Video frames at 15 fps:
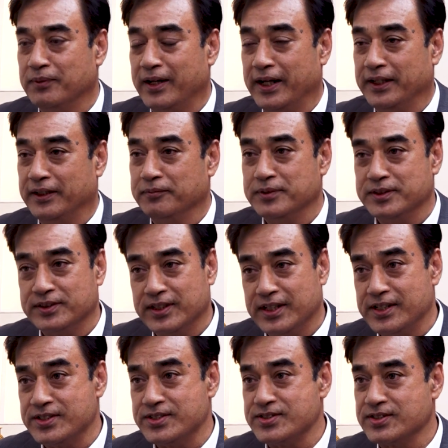my
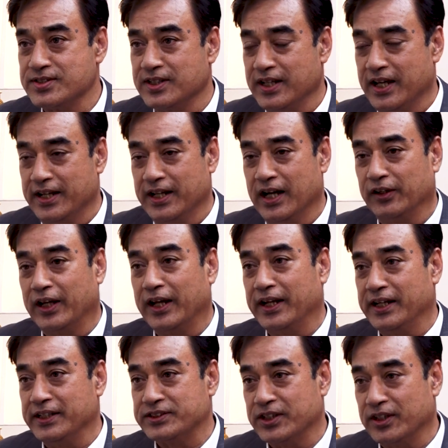business and how can
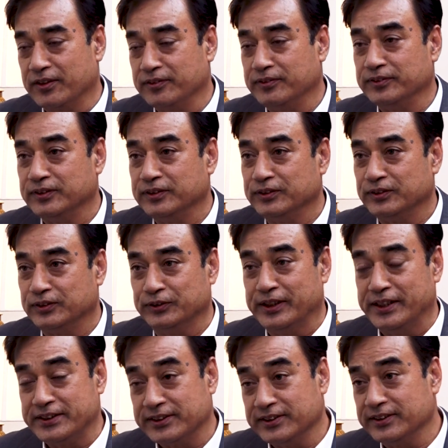I serve the
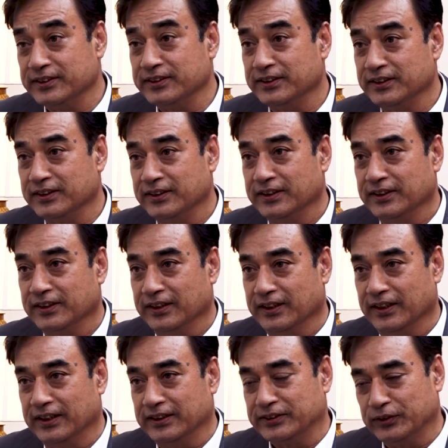nation.
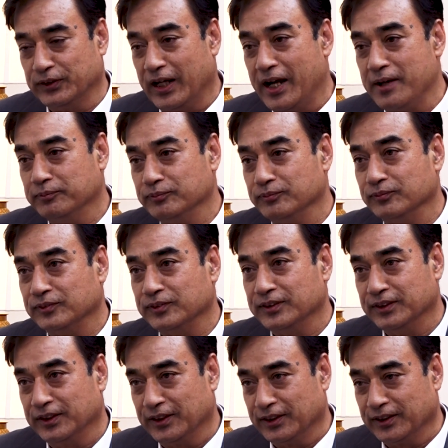So I'm
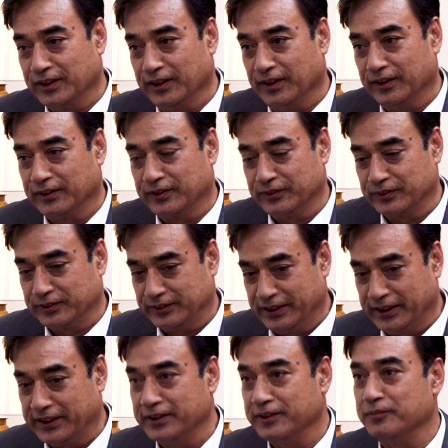
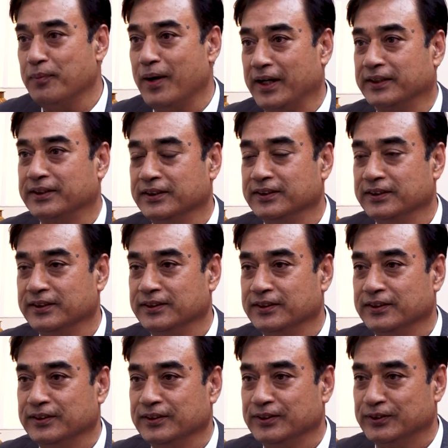taking part
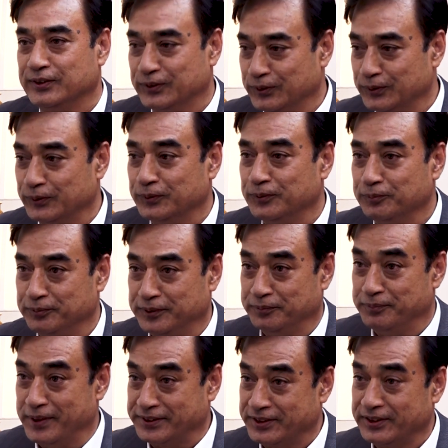to be
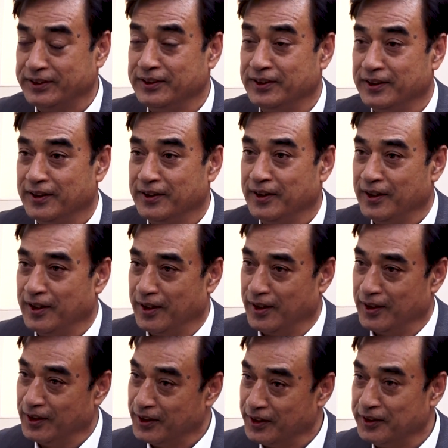better,
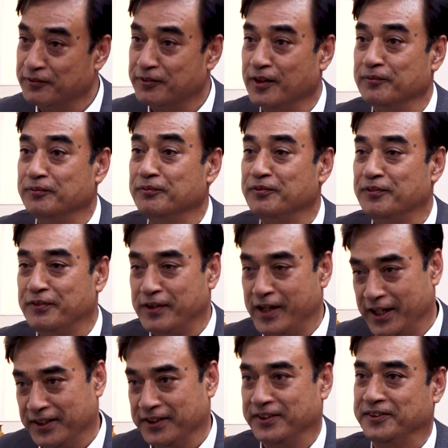learning from
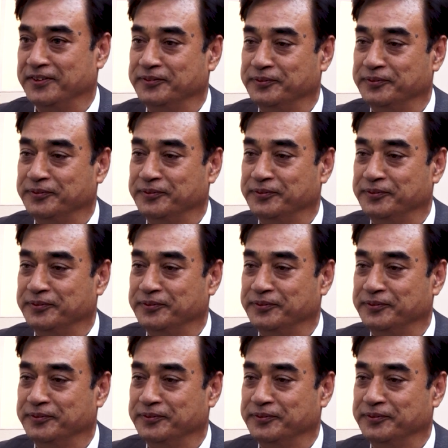failure.